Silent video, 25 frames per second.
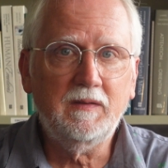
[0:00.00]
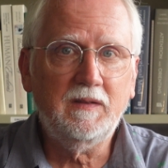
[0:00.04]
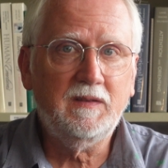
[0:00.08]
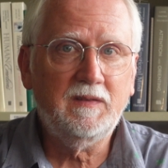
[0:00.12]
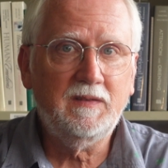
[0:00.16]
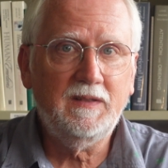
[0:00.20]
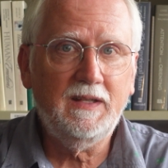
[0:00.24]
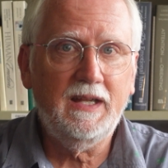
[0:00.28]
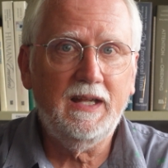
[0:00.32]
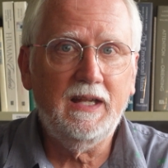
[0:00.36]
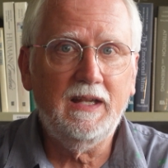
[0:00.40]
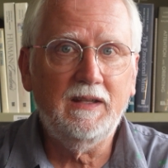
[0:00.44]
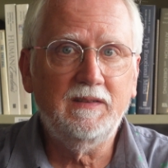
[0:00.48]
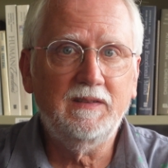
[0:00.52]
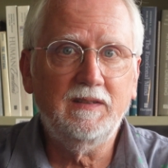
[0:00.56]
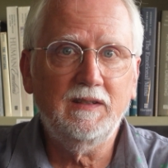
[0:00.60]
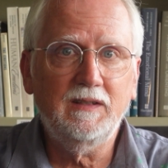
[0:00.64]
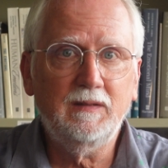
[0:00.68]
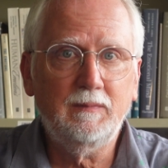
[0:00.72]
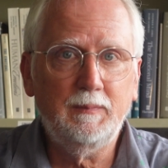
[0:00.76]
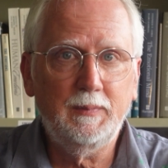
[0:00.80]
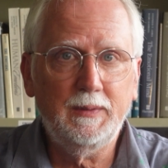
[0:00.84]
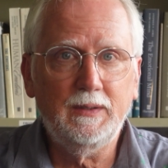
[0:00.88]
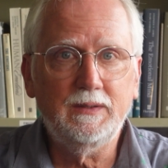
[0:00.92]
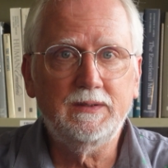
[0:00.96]
success
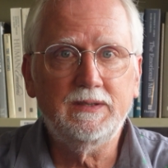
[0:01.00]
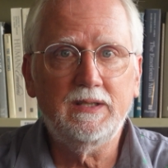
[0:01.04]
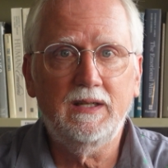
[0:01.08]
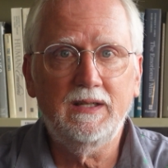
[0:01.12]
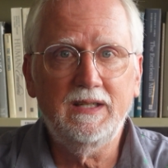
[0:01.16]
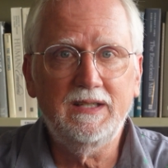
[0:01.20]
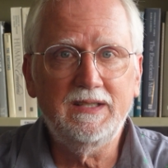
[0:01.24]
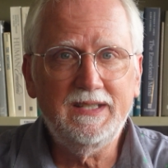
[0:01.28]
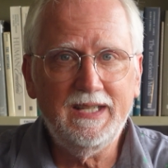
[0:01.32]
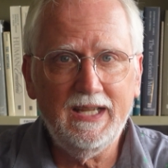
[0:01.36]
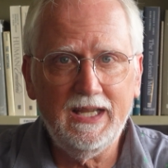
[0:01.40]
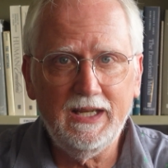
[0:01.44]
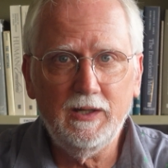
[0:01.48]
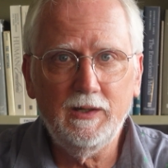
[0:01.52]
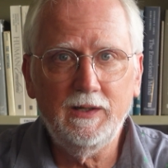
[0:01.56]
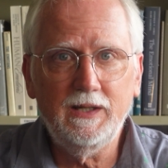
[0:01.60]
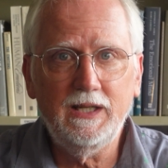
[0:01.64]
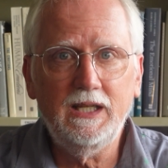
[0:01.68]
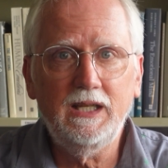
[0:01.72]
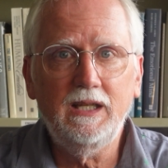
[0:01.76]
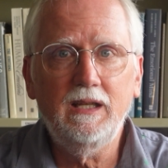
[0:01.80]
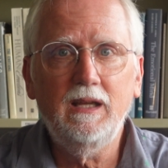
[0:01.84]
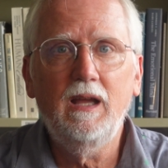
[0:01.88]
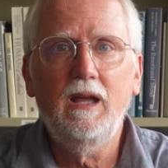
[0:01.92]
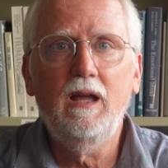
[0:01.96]
is built on
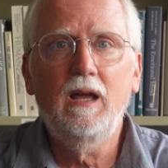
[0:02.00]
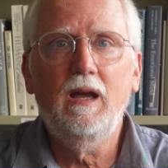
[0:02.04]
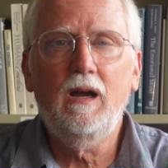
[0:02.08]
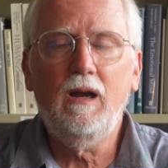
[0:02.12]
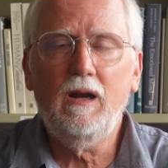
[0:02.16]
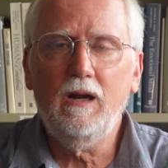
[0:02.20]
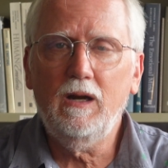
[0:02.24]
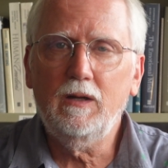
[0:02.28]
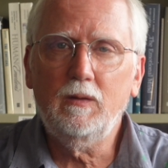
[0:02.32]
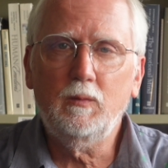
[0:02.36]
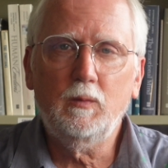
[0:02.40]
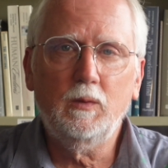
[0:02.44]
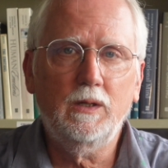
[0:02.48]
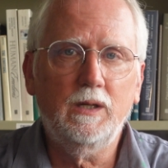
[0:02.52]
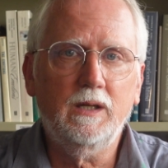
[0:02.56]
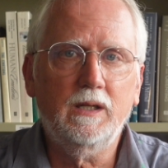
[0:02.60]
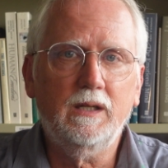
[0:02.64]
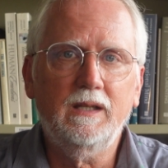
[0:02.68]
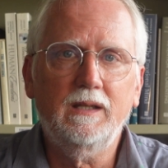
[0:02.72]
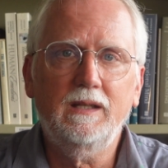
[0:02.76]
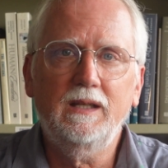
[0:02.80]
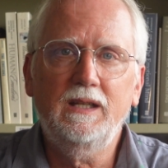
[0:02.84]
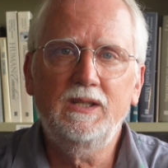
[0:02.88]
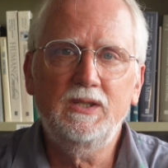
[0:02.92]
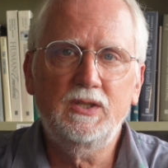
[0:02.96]
integrity, hard
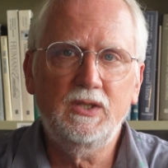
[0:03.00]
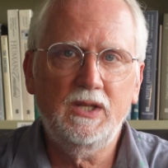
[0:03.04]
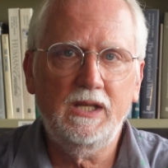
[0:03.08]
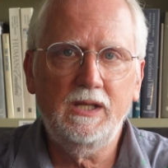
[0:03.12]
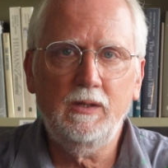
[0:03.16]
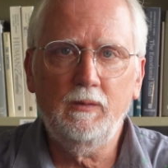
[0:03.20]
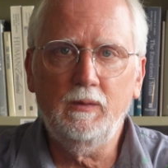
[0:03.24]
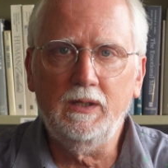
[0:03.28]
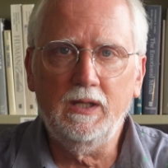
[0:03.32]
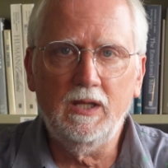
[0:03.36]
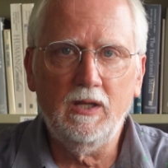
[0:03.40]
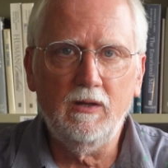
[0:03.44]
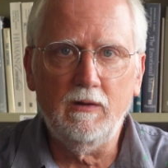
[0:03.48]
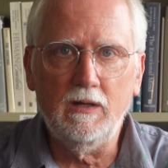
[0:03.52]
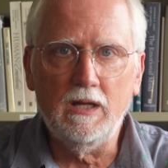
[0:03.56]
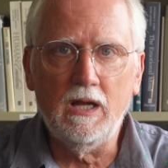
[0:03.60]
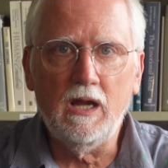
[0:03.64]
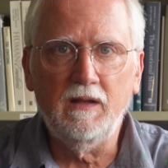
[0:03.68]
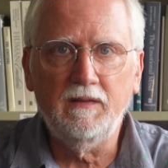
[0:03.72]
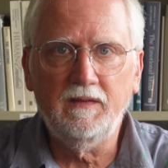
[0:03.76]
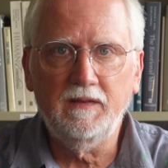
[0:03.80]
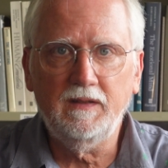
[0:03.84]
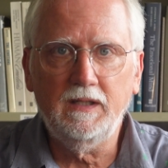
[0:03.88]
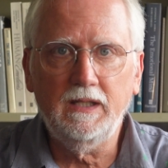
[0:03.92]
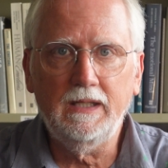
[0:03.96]
work, and genuine
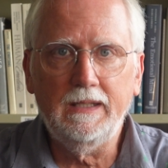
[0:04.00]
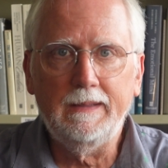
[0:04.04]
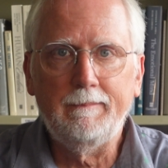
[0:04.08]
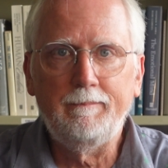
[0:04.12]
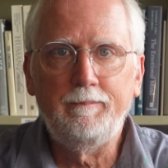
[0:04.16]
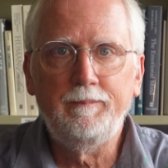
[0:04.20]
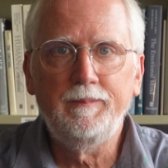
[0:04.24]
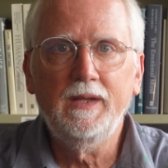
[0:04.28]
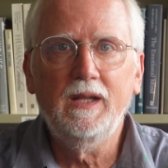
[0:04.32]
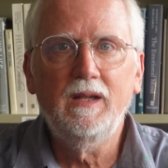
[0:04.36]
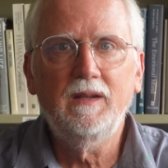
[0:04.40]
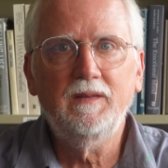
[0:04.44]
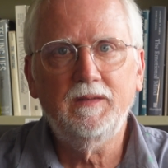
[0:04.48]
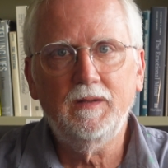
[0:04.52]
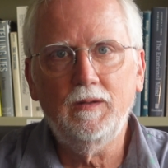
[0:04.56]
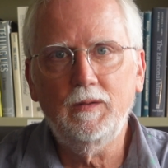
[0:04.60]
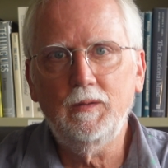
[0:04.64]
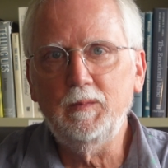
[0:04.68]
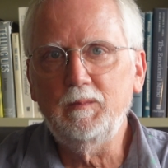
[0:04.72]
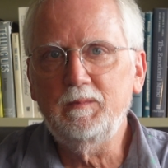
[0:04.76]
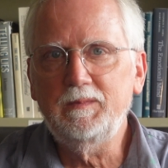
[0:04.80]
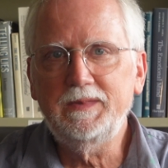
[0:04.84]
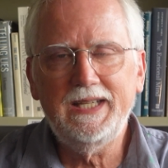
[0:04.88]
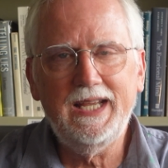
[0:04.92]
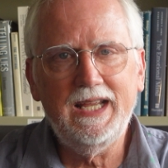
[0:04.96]
curiosity.
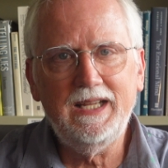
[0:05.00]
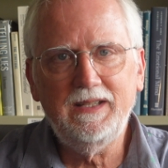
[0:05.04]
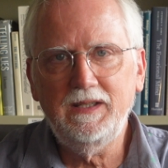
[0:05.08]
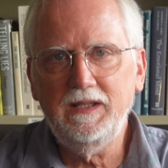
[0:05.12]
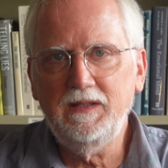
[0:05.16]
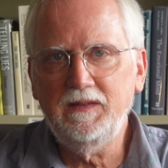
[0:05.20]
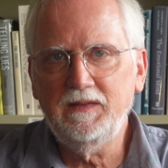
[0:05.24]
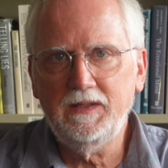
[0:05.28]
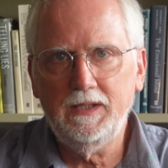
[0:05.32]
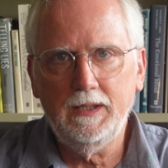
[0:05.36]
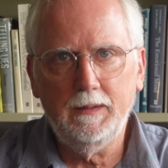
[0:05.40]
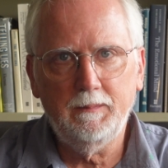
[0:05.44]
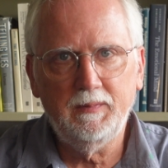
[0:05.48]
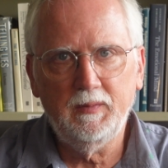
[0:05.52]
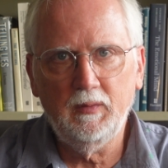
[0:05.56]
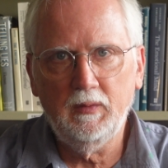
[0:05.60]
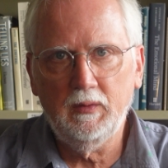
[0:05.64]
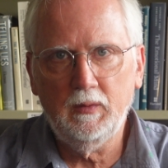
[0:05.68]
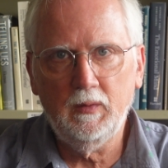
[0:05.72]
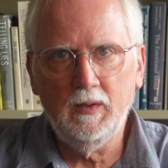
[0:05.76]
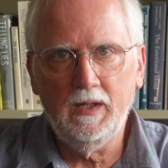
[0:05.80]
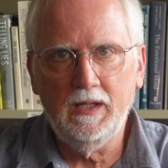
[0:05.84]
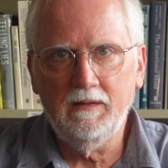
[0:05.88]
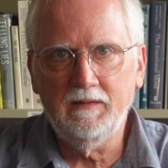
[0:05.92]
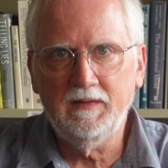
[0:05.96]
So take these tips with a
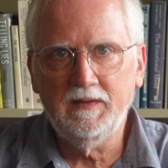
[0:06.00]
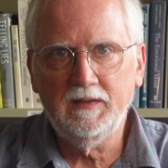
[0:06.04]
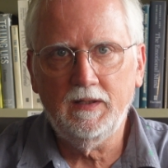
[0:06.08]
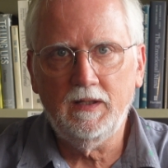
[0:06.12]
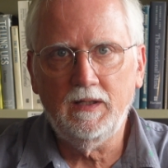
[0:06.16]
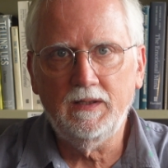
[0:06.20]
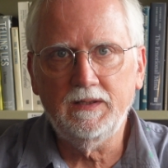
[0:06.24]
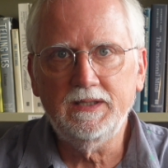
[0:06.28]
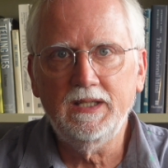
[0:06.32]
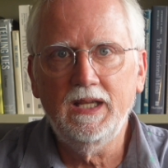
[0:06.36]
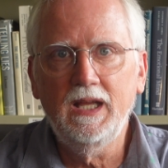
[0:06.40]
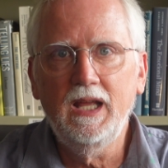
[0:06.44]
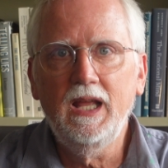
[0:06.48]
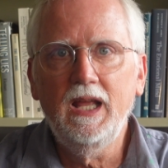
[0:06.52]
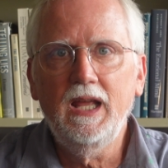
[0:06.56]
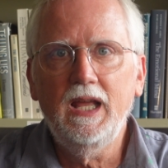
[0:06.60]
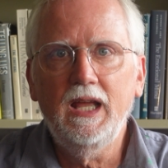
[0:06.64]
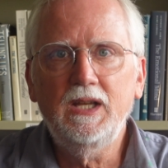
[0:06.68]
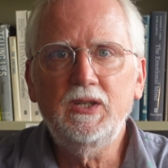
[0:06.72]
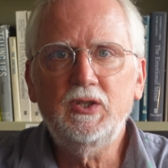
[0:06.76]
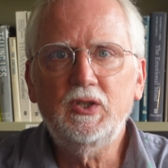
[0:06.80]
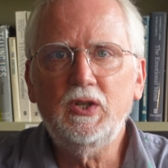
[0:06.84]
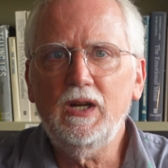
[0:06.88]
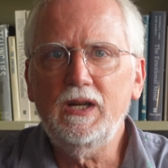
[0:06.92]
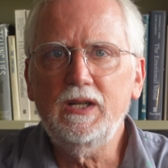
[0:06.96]
grain of salt
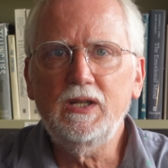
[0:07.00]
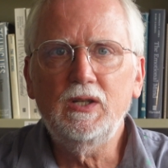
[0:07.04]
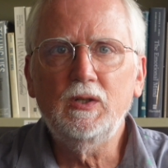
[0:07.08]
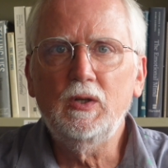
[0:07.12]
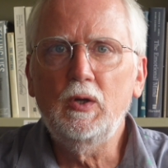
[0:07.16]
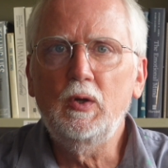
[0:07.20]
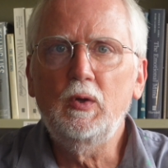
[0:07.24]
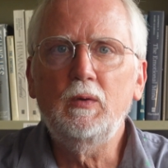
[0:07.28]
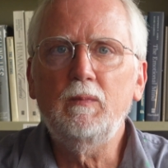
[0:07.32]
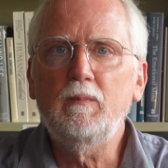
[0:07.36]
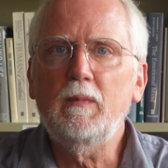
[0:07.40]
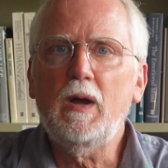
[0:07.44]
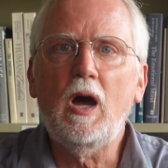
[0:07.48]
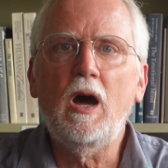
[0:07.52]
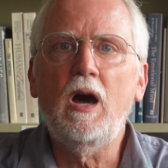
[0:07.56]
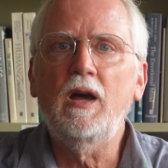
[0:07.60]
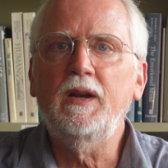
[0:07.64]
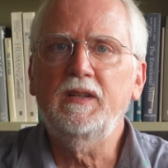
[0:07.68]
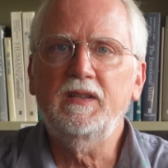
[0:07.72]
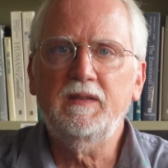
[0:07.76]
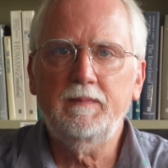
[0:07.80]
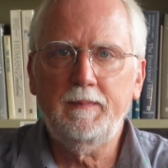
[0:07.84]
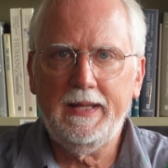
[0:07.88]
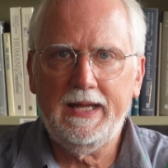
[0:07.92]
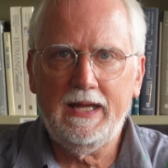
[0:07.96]
and chart your own
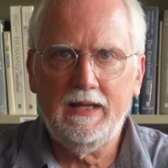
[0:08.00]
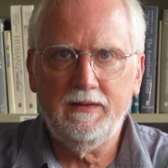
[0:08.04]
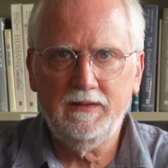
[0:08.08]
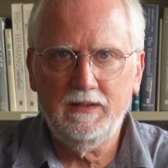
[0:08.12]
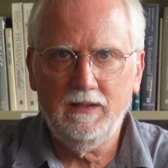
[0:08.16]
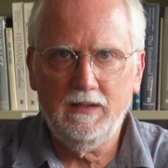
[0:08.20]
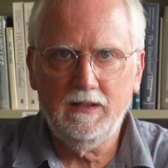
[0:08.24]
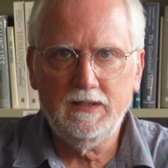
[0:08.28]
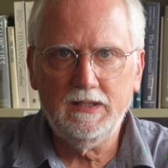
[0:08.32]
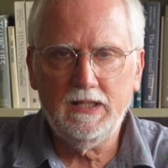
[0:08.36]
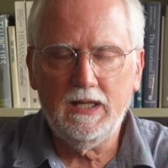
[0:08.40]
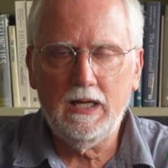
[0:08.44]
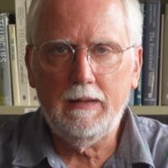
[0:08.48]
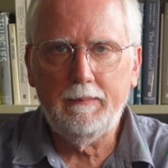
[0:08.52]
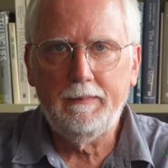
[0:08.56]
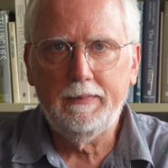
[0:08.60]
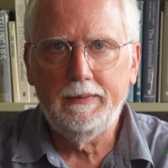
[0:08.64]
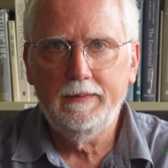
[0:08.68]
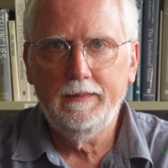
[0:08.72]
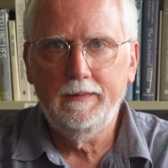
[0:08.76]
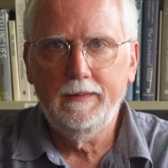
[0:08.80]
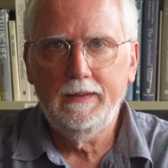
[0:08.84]
honest path to the top.